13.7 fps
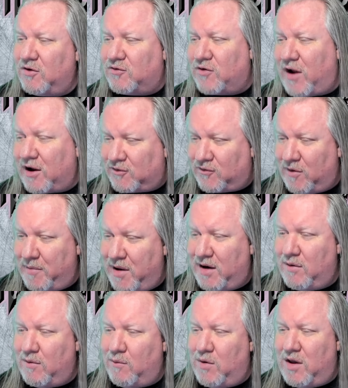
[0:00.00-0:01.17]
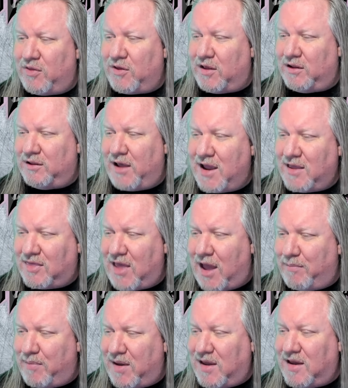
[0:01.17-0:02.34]
tracks from it, with Like
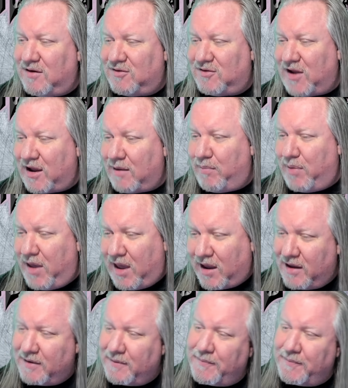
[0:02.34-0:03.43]
That being his second pick.